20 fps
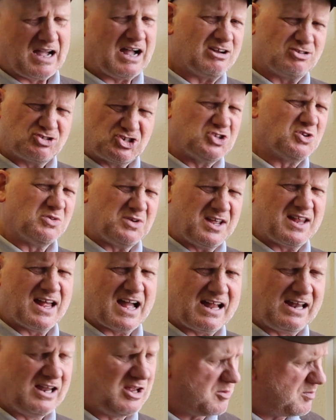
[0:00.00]
I'll show you
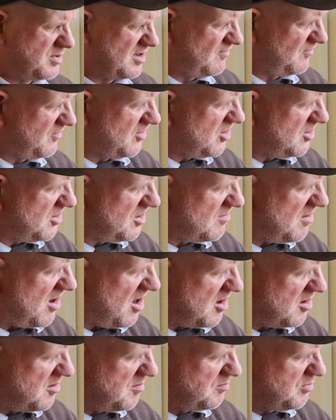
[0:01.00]
that a little bit further
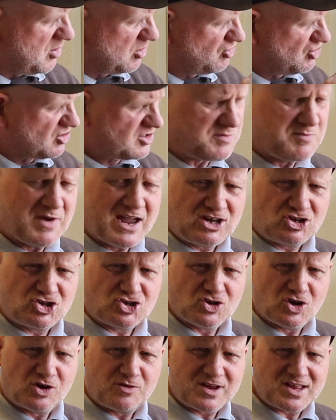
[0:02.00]
on, but just make
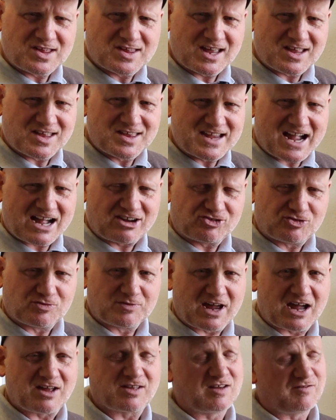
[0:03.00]
sure it says natural
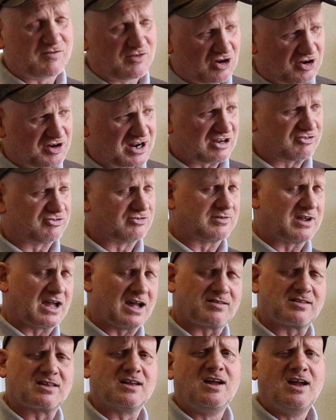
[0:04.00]
gas if you're on natural
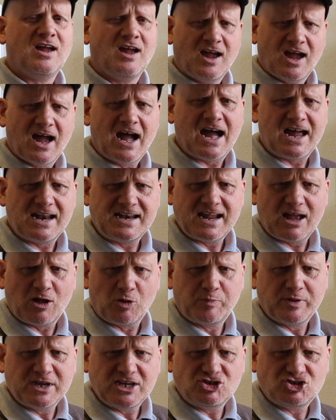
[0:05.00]
gas, and
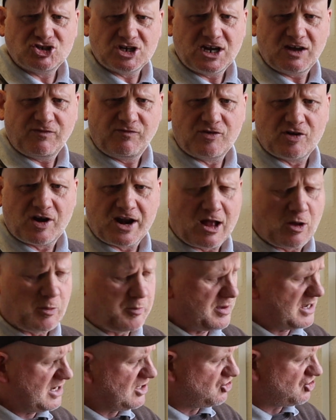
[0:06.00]
LPG if you're on
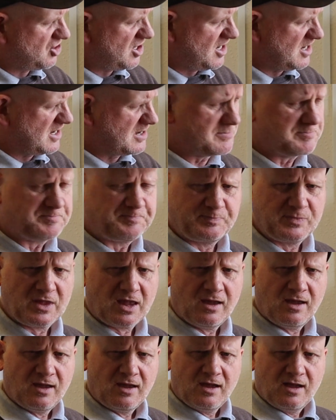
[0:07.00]
LPG.
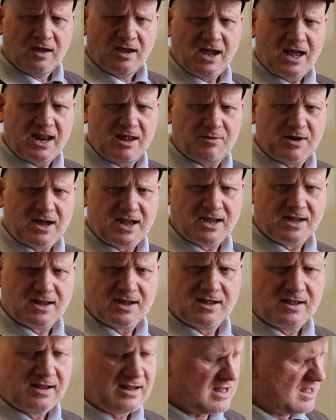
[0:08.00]
Anyway,
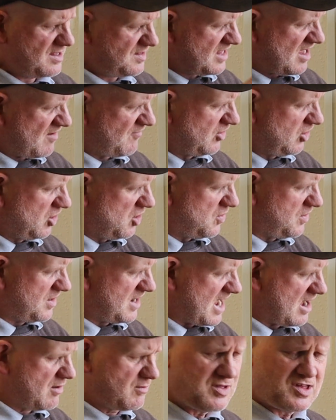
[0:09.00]
let's have a look
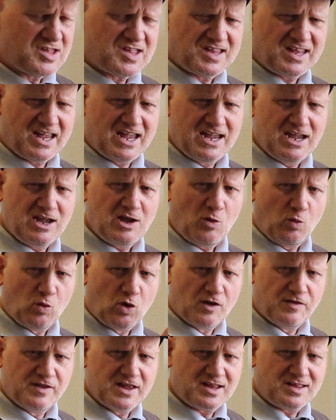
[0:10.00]
now and see
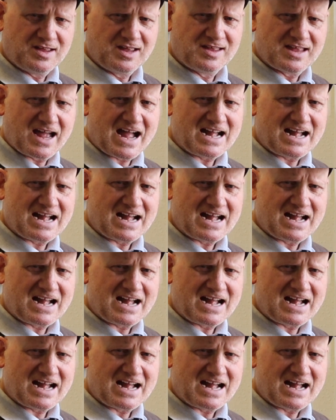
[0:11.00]
what this is